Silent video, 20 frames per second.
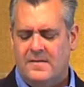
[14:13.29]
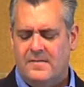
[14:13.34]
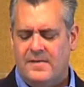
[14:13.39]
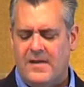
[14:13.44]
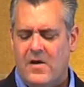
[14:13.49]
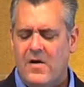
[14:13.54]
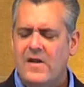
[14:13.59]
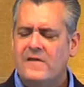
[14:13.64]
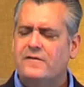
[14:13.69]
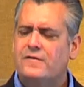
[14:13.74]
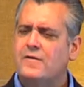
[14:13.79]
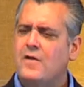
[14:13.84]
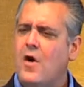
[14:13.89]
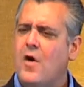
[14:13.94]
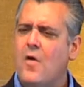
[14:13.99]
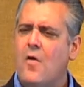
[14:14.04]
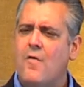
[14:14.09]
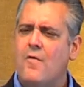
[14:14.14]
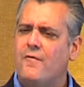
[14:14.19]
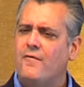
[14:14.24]
There is
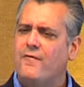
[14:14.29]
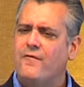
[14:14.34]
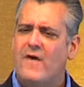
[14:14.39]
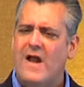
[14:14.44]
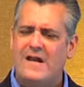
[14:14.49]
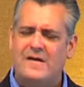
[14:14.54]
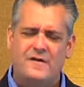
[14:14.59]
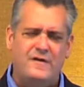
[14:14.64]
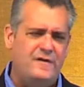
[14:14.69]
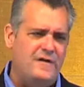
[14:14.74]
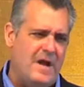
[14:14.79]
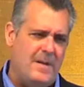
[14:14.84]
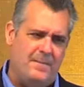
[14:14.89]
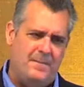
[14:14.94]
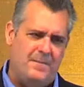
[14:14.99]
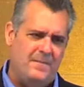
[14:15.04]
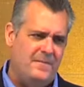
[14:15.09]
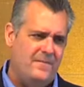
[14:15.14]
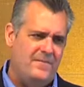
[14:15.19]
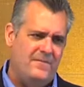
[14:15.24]
no friendship
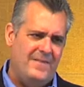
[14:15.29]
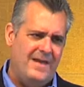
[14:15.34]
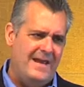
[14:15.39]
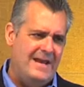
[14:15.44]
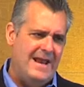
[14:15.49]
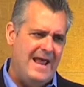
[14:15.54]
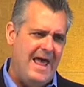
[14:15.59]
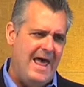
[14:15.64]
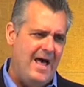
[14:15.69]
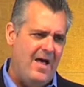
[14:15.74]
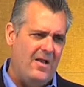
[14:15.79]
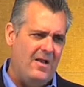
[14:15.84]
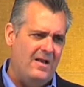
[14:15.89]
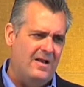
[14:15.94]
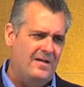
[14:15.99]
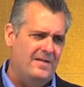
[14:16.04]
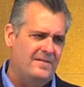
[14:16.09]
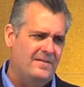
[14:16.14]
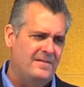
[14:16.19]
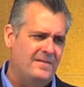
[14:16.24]
in hell.
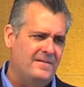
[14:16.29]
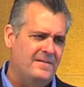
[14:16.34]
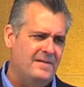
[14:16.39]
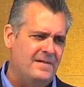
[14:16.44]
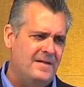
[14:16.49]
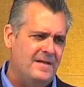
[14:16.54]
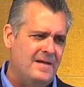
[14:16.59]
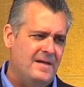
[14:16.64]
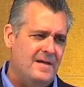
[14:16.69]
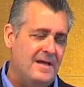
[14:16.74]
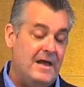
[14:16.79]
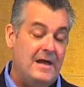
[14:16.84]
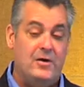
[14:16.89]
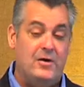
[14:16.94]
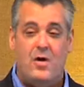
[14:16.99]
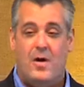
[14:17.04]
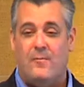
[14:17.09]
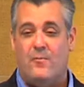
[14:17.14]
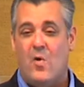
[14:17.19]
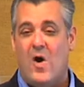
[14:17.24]
I
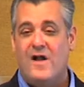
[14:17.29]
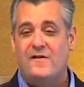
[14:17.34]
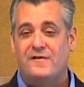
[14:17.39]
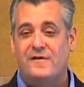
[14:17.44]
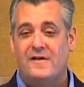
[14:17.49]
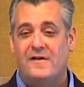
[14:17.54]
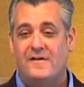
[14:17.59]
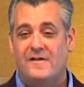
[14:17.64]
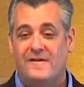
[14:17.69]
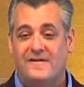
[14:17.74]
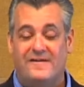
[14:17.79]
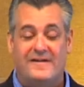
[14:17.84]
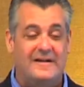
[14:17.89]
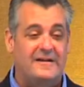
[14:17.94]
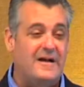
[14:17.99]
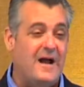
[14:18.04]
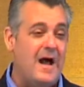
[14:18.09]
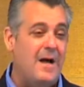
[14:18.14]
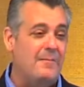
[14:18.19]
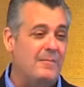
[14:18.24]
grew up watching the
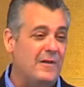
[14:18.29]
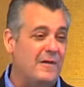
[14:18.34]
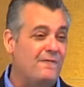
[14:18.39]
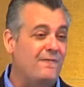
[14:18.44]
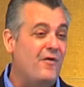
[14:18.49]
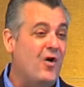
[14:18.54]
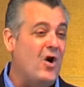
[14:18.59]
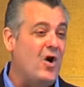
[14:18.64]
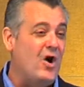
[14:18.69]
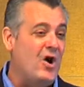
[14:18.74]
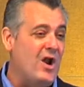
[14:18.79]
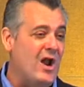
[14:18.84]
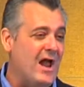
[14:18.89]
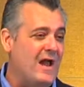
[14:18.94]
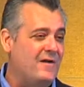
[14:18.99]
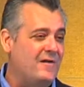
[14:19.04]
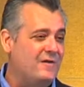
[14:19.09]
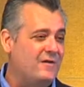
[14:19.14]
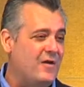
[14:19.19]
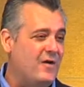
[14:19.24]
sitcom Laverne
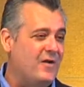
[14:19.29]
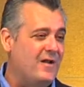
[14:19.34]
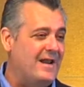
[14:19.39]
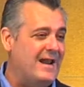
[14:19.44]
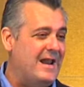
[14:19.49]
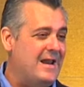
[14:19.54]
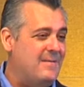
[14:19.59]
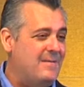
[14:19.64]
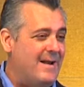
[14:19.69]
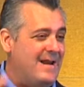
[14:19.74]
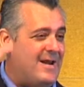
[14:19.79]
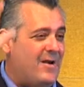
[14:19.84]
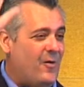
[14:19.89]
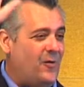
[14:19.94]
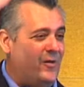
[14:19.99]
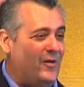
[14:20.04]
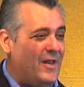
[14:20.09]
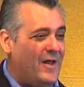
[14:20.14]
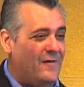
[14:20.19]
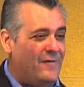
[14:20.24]
and Shirley. Anybody
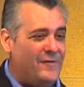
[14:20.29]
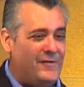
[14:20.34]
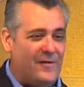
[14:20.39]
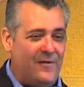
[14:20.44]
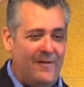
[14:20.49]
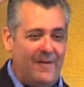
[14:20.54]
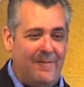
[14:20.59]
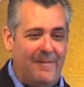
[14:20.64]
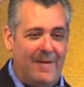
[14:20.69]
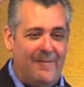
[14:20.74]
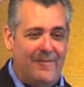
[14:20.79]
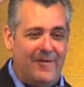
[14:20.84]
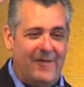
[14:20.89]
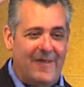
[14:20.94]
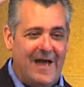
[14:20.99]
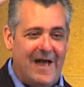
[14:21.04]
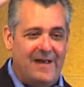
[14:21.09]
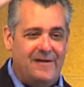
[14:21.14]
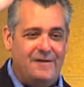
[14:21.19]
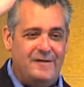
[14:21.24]
old enough to remember
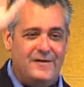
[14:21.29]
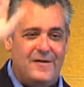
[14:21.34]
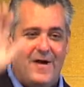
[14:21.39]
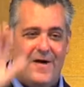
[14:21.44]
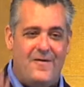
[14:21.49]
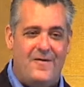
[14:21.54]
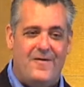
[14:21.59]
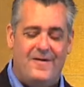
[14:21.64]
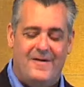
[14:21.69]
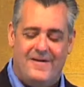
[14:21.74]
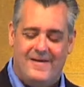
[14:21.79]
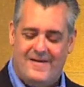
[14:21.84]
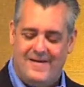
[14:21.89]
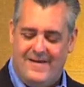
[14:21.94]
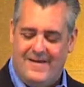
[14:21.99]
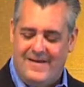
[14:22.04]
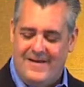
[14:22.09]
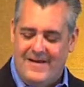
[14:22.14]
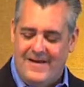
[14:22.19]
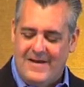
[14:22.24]
that show?
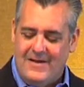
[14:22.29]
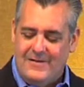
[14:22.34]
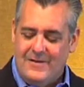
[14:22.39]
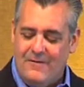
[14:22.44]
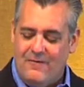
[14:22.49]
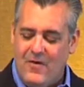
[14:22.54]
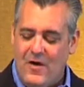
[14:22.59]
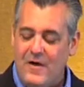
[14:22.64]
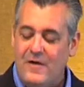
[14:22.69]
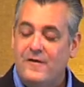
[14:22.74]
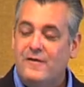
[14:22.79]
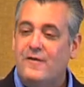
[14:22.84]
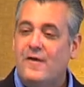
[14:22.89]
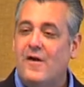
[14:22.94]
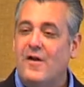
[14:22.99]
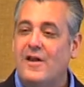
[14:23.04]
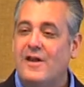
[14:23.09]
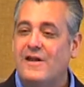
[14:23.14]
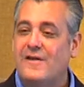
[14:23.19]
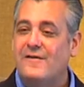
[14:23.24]
Laverne and
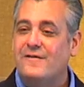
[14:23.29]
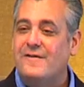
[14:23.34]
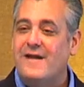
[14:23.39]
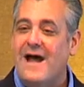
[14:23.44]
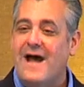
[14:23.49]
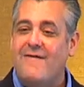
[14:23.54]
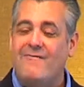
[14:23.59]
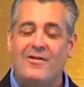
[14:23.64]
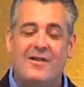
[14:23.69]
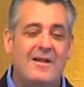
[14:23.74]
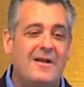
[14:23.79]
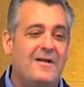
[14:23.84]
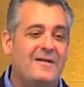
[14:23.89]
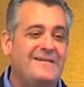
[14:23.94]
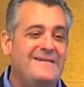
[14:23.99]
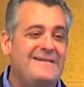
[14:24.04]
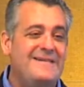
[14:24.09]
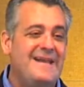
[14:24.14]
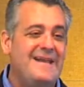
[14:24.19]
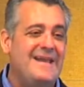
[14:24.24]
Shirley used to have a little
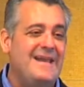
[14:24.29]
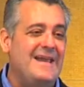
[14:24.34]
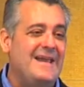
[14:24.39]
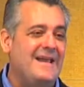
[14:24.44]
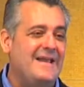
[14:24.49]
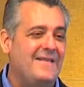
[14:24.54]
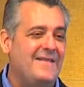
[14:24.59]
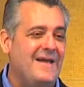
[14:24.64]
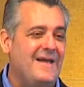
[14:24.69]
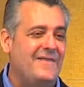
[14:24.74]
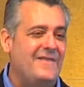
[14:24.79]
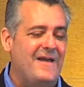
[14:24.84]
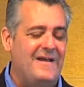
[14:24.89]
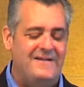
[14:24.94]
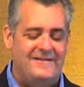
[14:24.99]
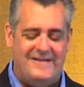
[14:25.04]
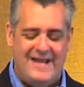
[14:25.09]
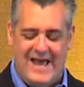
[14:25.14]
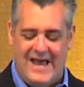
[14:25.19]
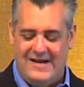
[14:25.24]
ditty that they
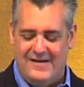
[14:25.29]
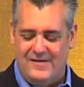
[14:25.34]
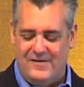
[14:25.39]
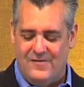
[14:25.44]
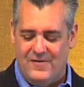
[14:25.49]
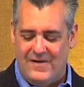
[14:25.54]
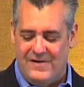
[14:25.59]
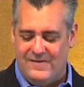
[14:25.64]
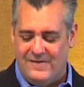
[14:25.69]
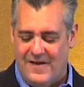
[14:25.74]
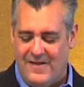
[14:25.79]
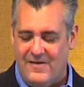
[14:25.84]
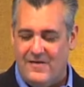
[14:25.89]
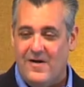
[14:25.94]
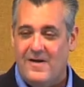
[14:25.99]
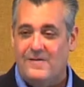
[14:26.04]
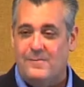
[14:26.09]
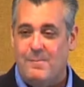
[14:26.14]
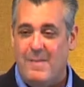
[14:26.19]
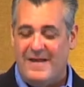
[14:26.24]
sang to each other
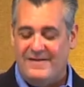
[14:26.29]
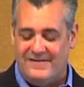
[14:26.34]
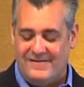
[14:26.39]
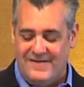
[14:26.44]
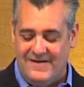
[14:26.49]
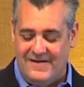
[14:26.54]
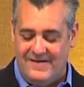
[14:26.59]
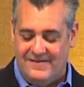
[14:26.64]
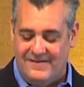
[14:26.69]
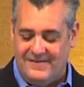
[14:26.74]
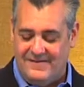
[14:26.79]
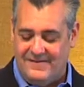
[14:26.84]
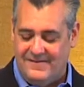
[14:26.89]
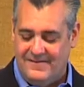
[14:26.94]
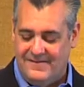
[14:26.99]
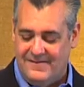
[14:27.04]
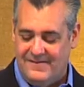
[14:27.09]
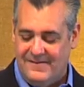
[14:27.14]
as besties.